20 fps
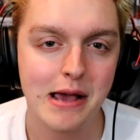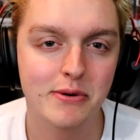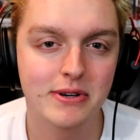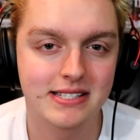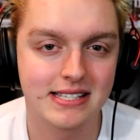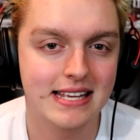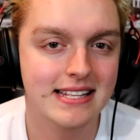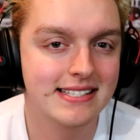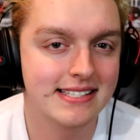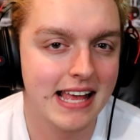It
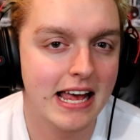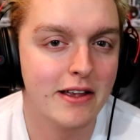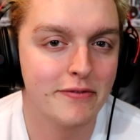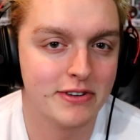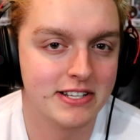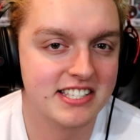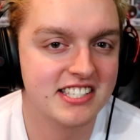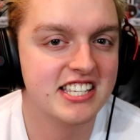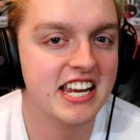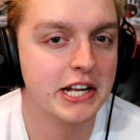was, instead
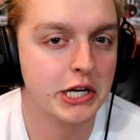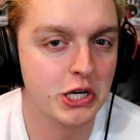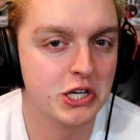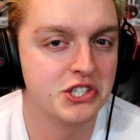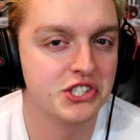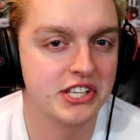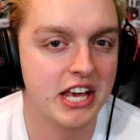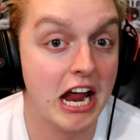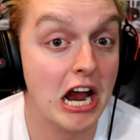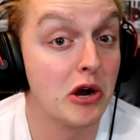of a stinger
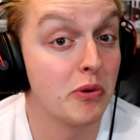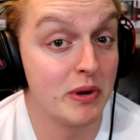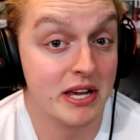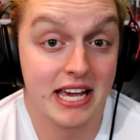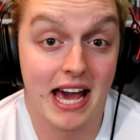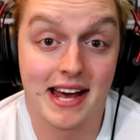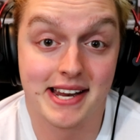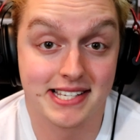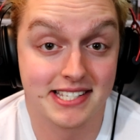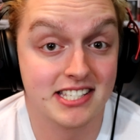scare, we
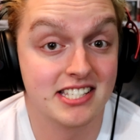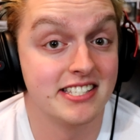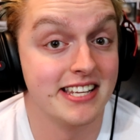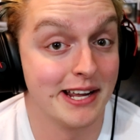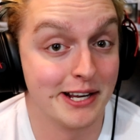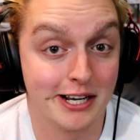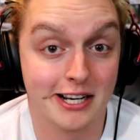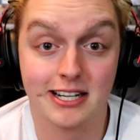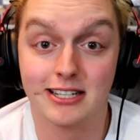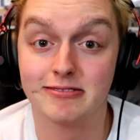got a
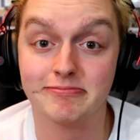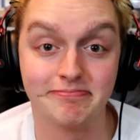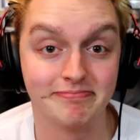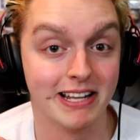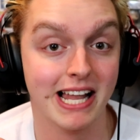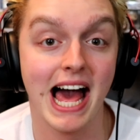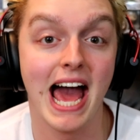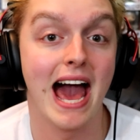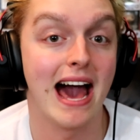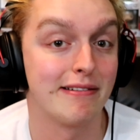stinger
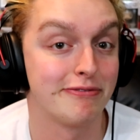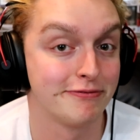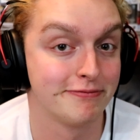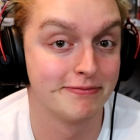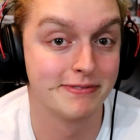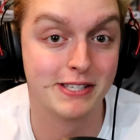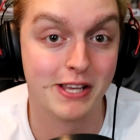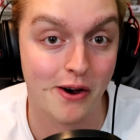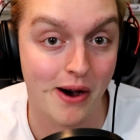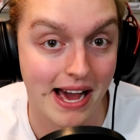laugh.
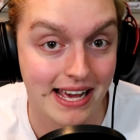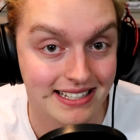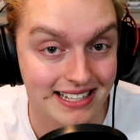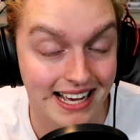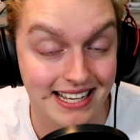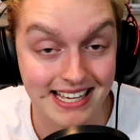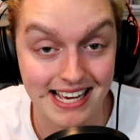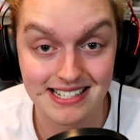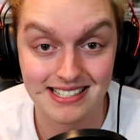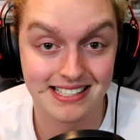So
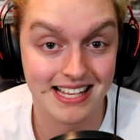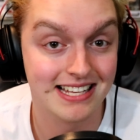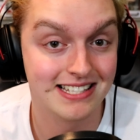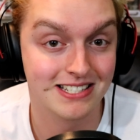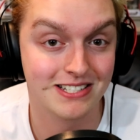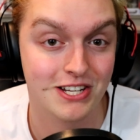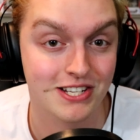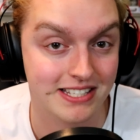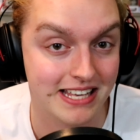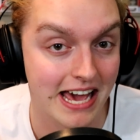I guess
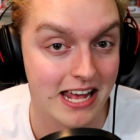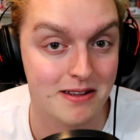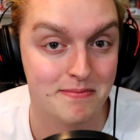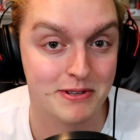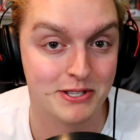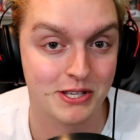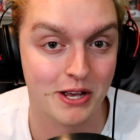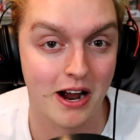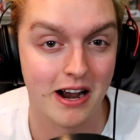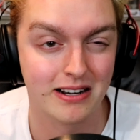that's just kind of
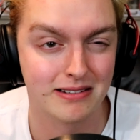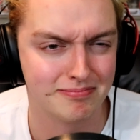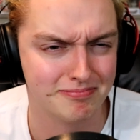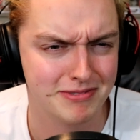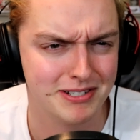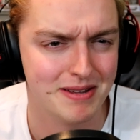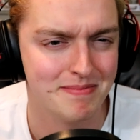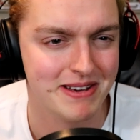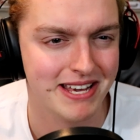bizarre to